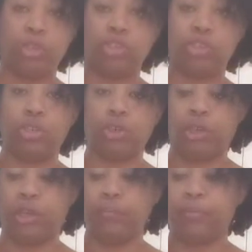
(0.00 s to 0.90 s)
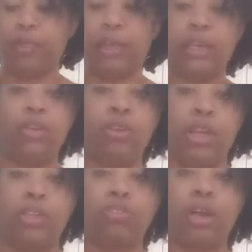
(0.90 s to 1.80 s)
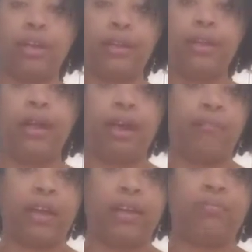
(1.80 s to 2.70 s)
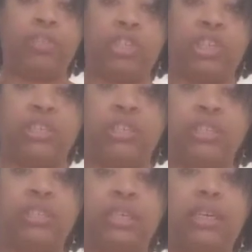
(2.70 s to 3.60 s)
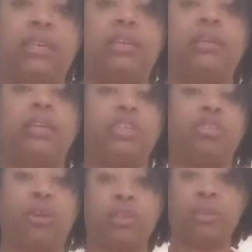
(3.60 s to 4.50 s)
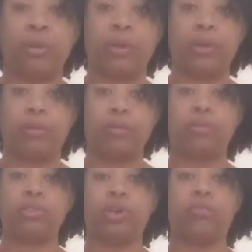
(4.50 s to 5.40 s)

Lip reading: brush it on, and you let it dry. I find if you sit it in the sun, it dries quicker. So